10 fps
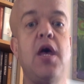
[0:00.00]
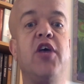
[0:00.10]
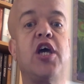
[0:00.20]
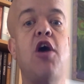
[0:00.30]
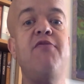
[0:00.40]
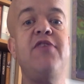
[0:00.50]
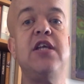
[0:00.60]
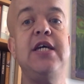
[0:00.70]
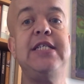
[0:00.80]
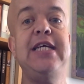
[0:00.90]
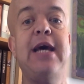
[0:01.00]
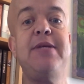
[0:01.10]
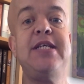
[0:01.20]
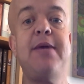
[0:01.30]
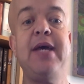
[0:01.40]
The COVID-19
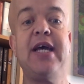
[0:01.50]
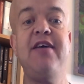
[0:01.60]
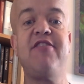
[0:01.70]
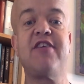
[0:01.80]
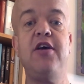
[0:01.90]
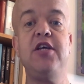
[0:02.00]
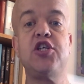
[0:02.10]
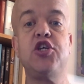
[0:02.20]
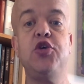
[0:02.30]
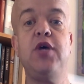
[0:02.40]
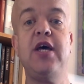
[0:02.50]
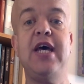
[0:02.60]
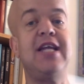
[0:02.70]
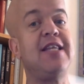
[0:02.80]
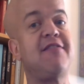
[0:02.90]
epidemic is going to
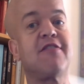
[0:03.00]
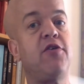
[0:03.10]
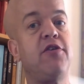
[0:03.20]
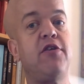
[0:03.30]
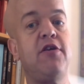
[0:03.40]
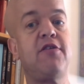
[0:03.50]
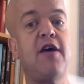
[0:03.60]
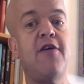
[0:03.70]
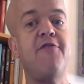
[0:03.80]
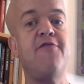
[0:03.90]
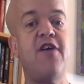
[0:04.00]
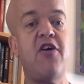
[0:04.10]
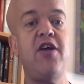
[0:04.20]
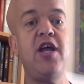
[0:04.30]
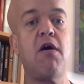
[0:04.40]
hit this continent
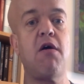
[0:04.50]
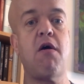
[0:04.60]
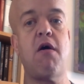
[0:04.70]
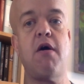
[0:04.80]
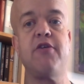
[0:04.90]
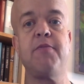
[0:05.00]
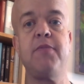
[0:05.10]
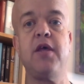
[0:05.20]
very hard.